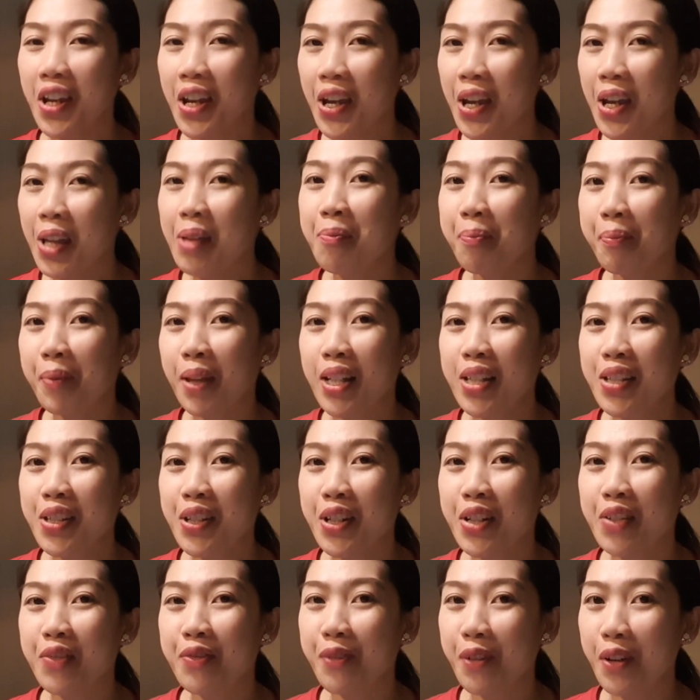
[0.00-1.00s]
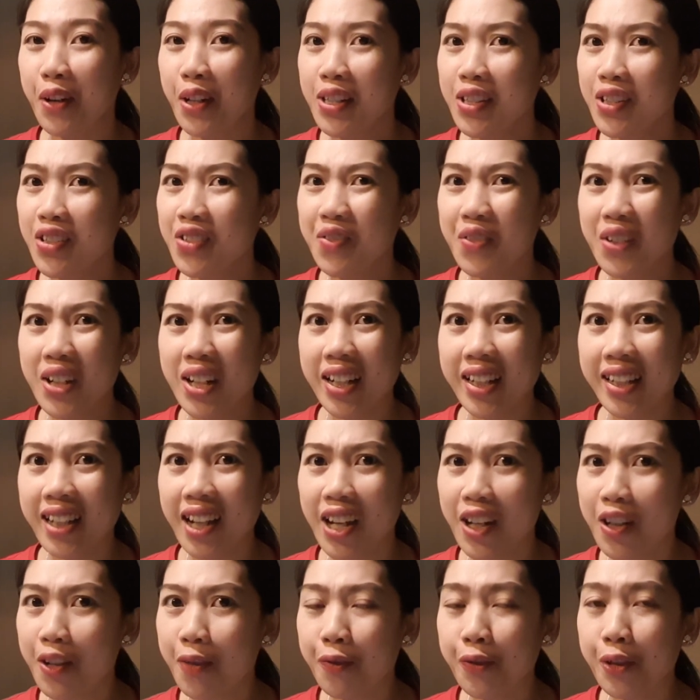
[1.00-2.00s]
and plus her voice is really
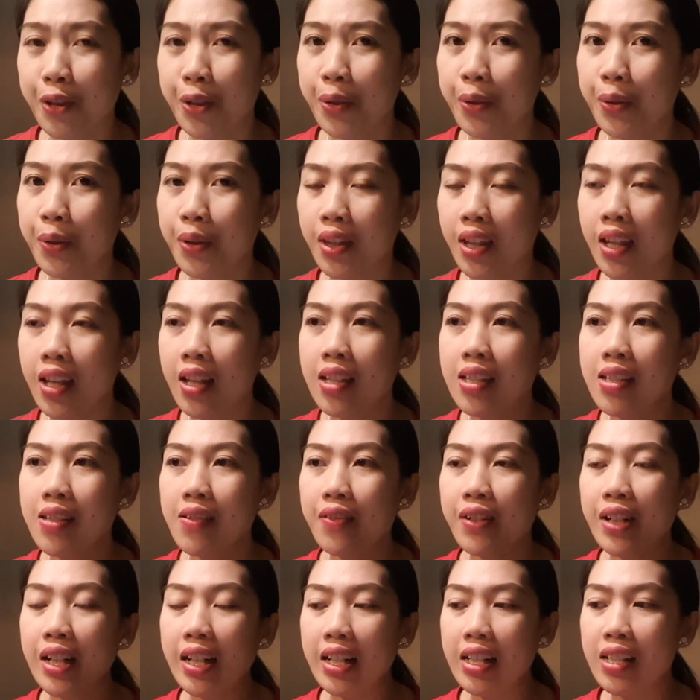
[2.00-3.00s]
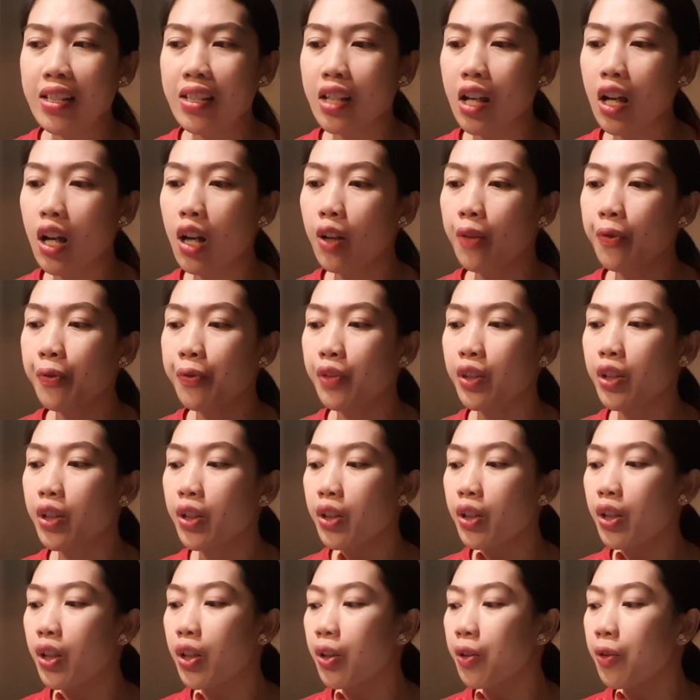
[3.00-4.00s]
kind of cute. It's really soft, you
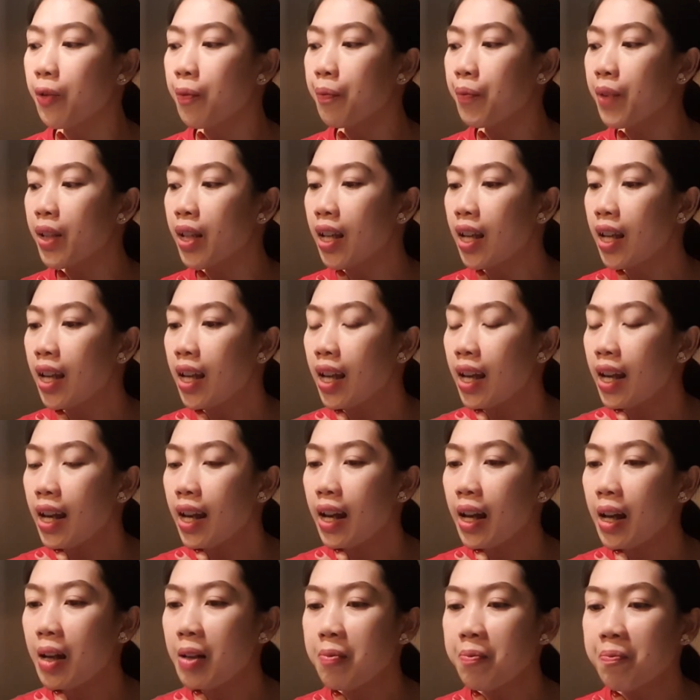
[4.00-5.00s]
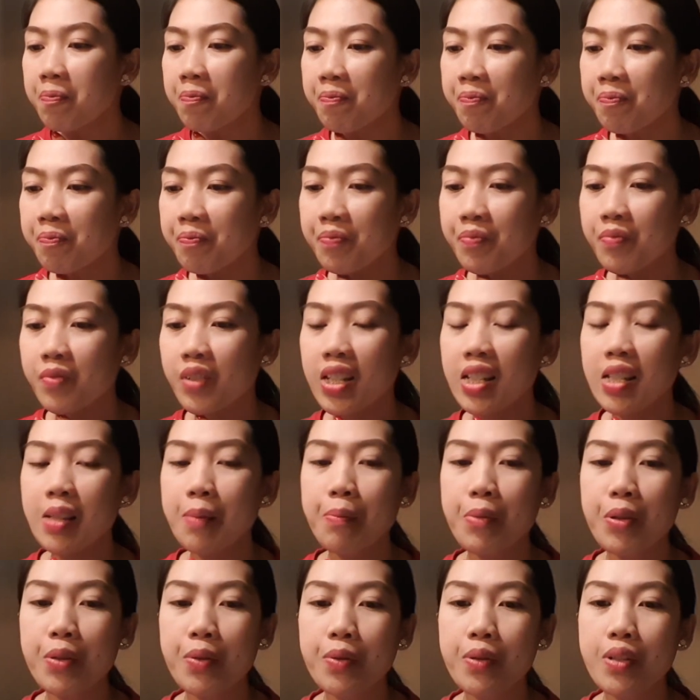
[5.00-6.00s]
know. Um, this
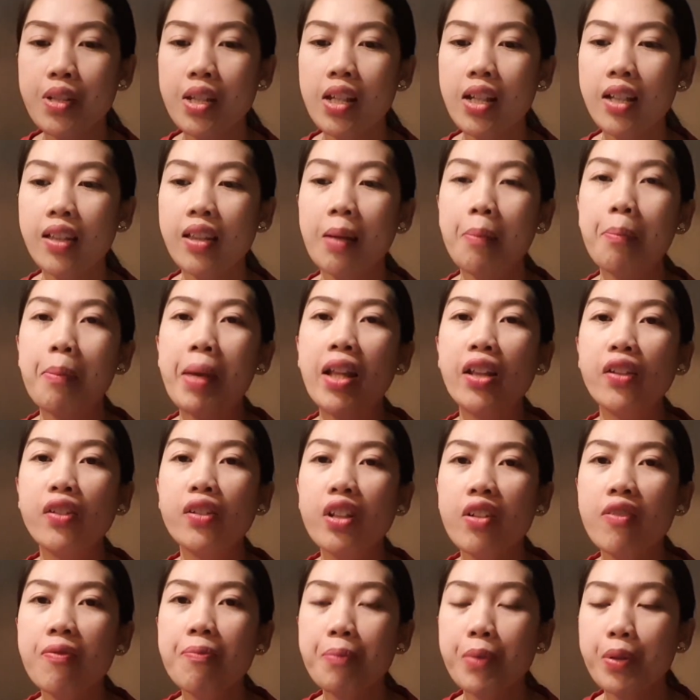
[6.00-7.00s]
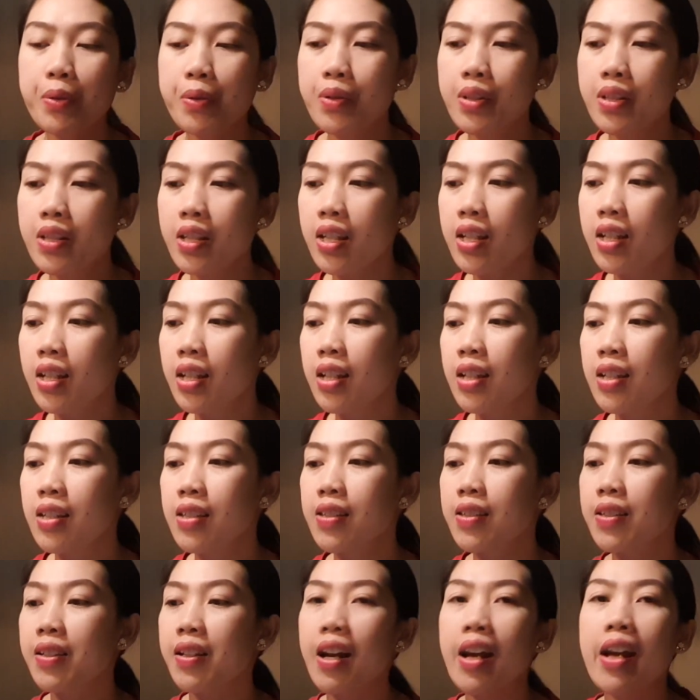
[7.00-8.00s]
music, the melody of music,
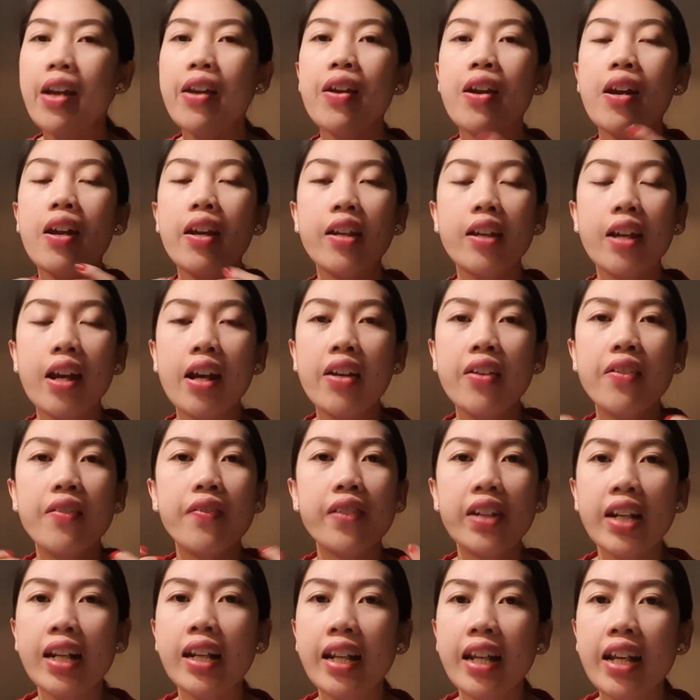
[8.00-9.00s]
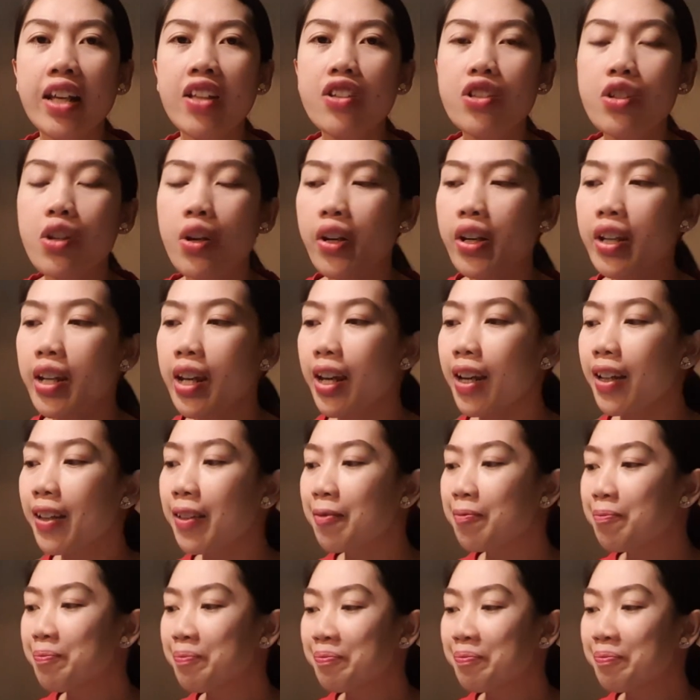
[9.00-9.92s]
it's I, I, I really enjoy it.